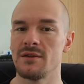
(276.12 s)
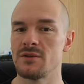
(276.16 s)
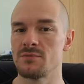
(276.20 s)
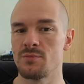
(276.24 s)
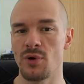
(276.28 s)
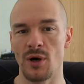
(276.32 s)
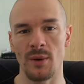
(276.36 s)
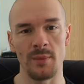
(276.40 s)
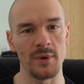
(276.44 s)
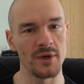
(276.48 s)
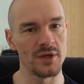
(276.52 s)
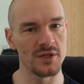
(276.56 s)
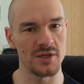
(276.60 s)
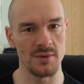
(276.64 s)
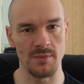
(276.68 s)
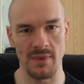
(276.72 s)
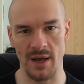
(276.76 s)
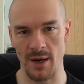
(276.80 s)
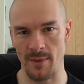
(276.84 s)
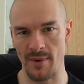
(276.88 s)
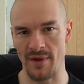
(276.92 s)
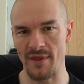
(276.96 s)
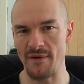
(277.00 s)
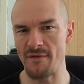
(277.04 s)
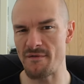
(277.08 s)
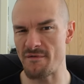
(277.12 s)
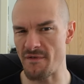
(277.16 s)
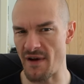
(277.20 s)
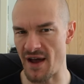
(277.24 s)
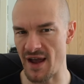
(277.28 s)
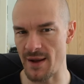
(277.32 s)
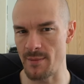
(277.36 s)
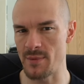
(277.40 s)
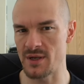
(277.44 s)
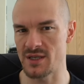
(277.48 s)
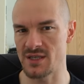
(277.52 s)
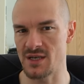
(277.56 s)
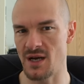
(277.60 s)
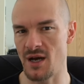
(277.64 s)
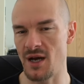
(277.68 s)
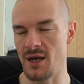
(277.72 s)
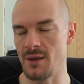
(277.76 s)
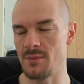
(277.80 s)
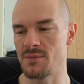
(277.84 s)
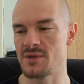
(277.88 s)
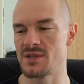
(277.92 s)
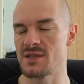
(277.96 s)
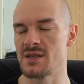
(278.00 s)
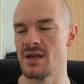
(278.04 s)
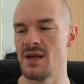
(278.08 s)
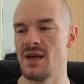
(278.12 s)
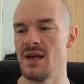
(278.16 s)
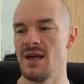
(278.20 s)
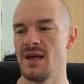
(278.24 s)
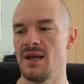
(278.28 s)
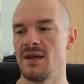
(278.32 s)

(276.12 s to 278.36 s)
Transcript: probably doesn't matter about the fiber types.